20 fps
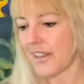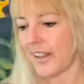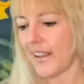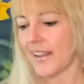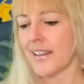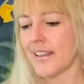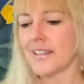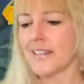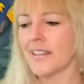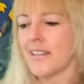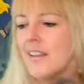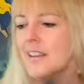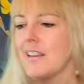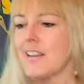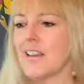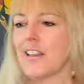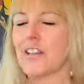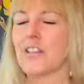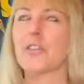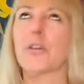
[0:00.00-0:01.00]
And
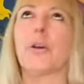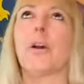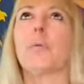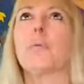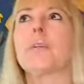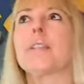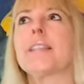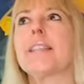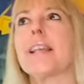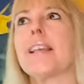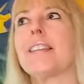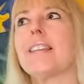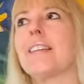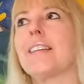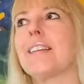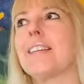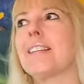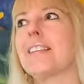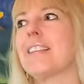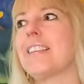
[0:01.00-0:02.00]
so I will say
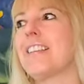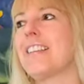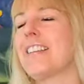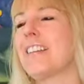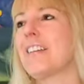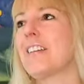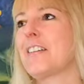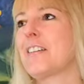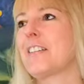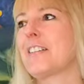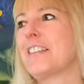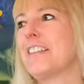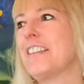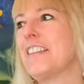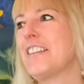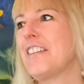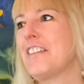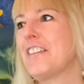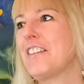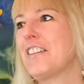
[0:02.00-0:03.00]
that uh,
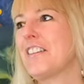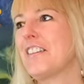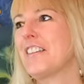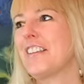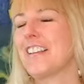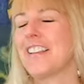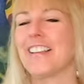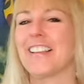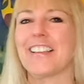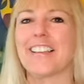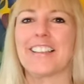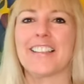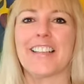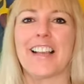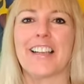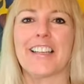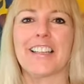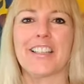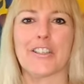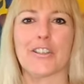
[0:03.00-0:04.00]
it, it's
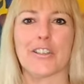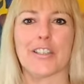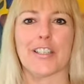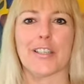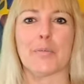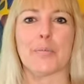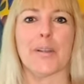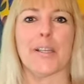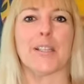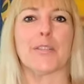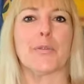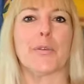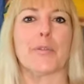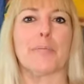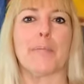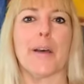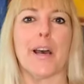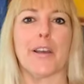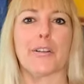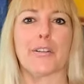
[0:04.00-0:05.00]
kind of interesting because with
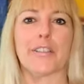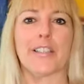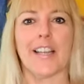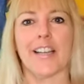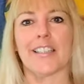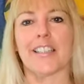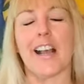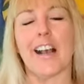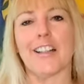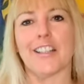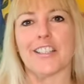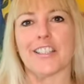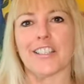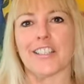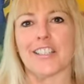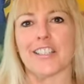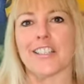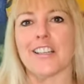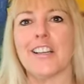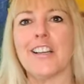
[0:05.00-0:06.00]
modern
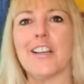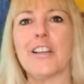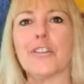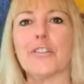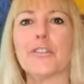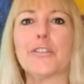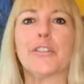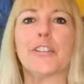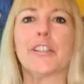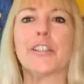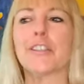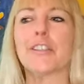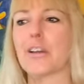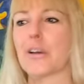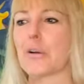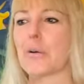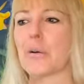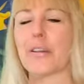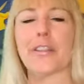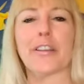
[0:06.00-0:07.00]
technology, you can
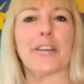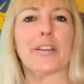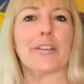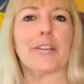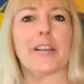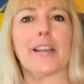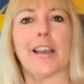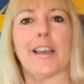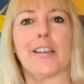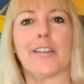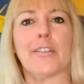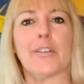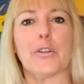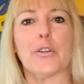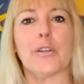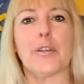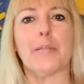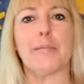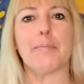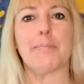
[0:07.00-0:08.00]
go on the internet, you
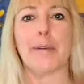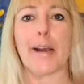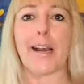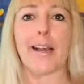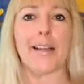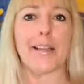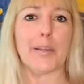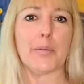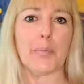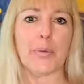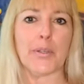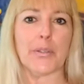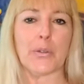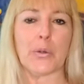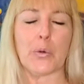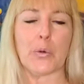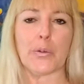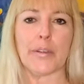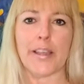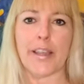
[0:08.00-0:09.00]
can buy a
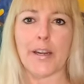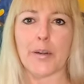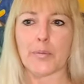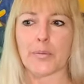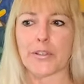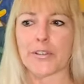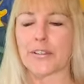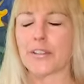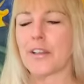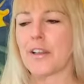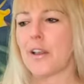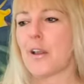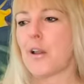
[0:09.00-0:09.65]
pinhole camera.